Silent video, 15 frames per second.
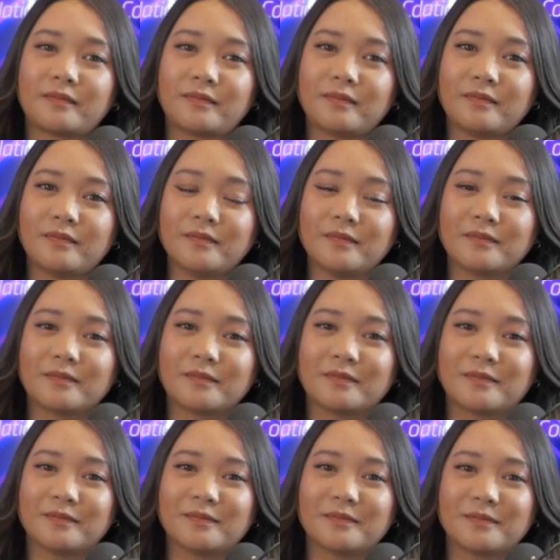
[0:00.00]

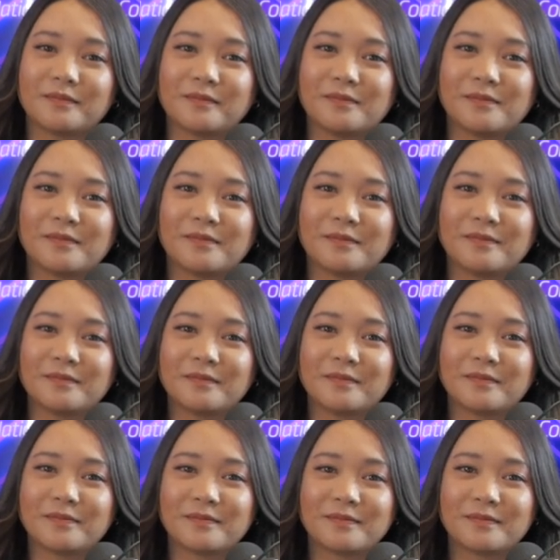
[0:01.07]

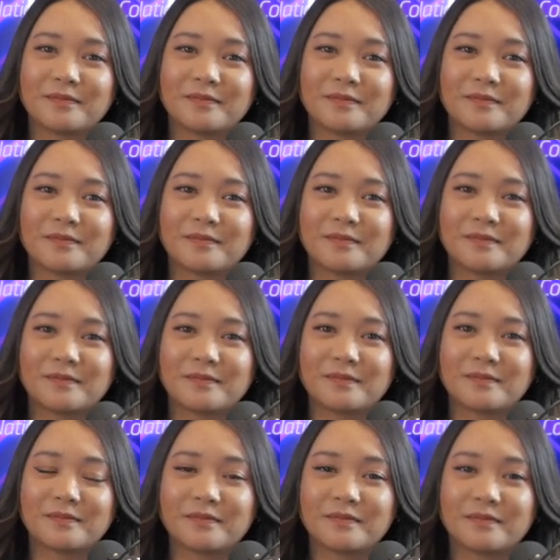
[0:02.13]

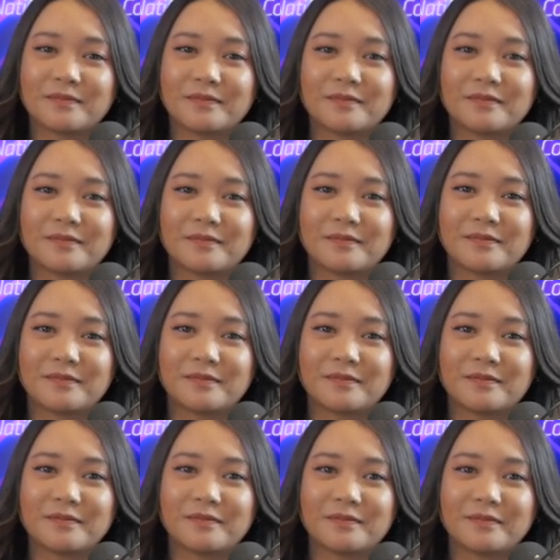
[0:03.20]

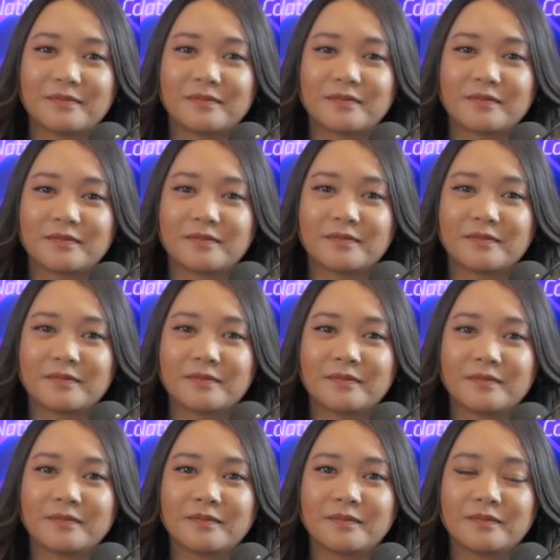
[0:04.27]

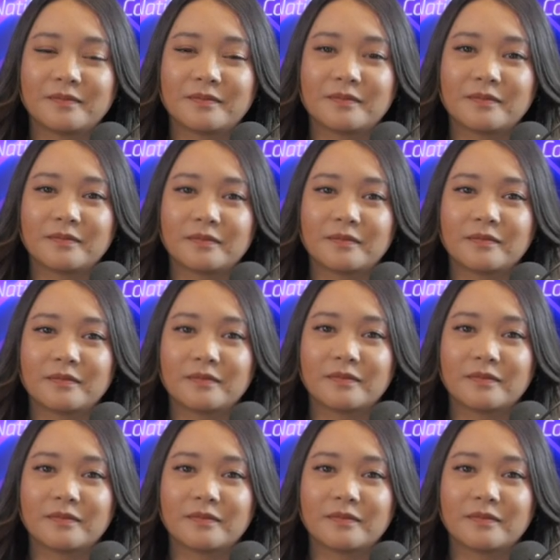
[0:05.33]
The person shown says nothing.